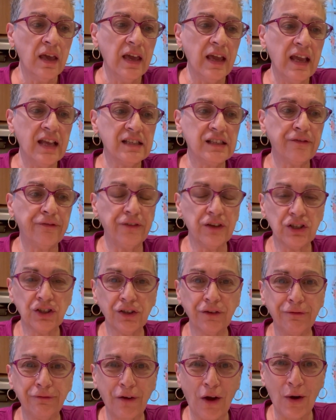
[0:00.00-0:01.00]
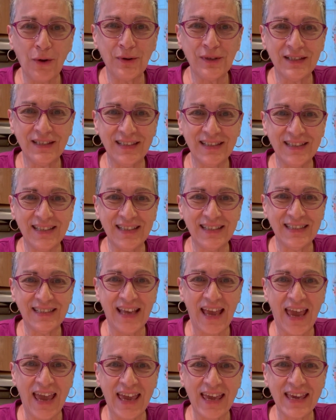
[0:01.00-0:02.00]
It's Fisher Folks
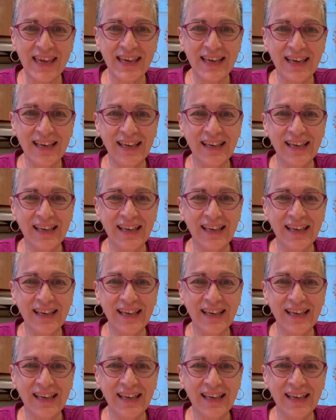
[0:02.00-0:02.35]
Day.